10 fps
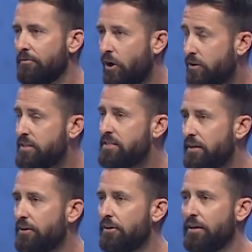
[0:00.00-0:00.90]

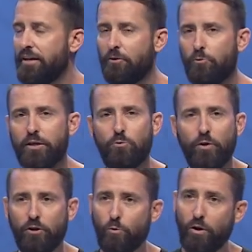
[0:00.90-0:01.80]
volunteer. We,
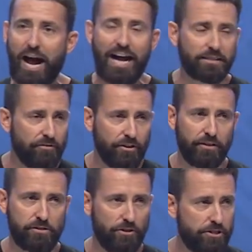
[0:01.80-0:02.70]
we're, we're
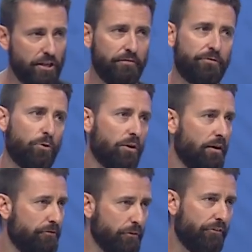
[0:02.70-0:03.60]
actively searching
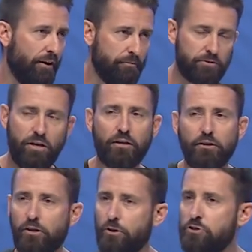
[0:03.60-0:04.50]
for a full time
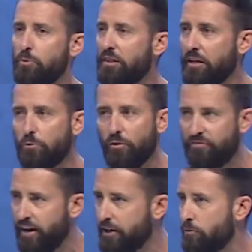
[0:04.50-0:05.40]
soccer coach. We think we'll
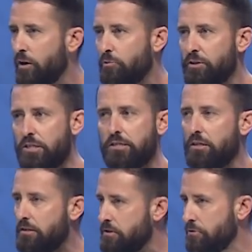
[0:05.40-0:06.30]
find one with
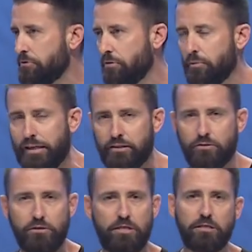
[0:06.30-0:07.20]
just in two or three weeks.
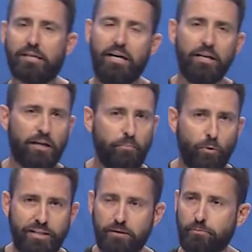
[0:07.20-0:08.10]
So it's just a
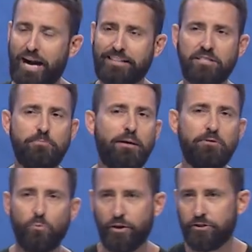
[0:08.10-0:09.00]
couple weeks of practice,
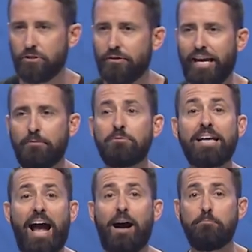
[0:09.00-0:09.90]
maybe one or two games
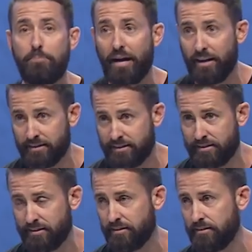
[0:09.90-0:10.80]
at best.